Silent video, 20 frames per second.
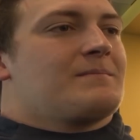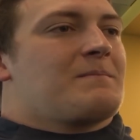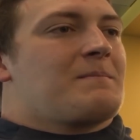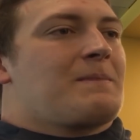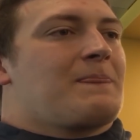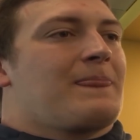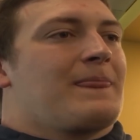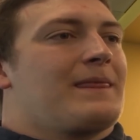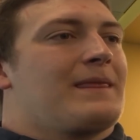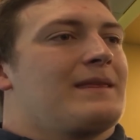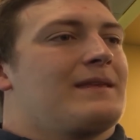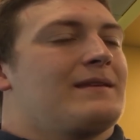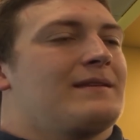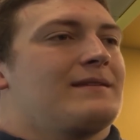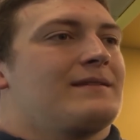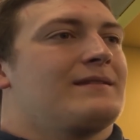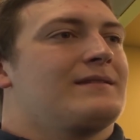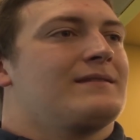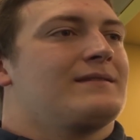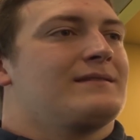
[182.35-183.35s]
when you got here
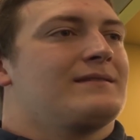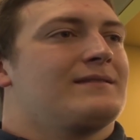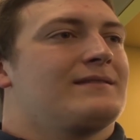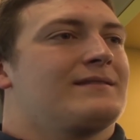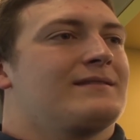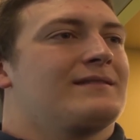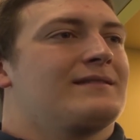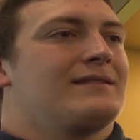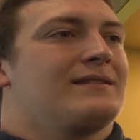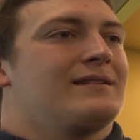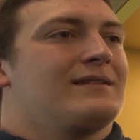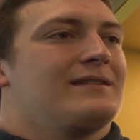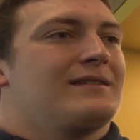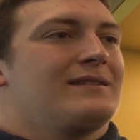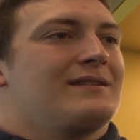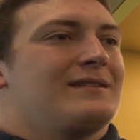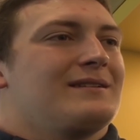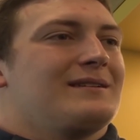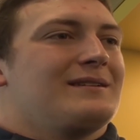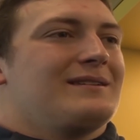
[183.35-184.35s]
and you were talking to guys
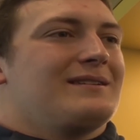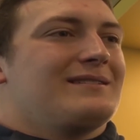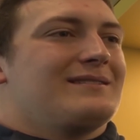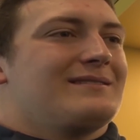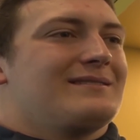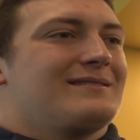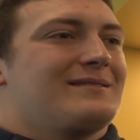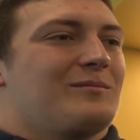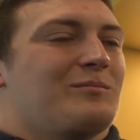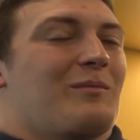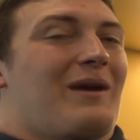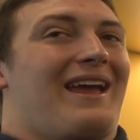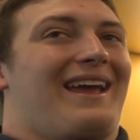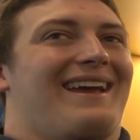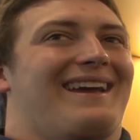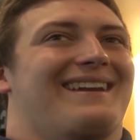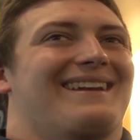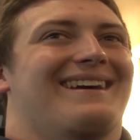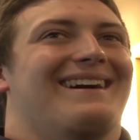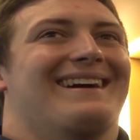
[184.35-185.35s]
like Elijah?
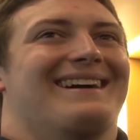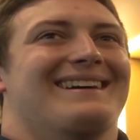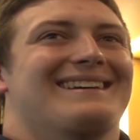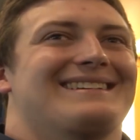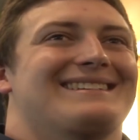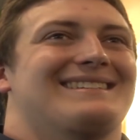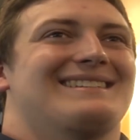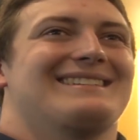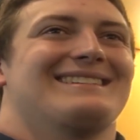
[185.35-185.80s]
Man, uh,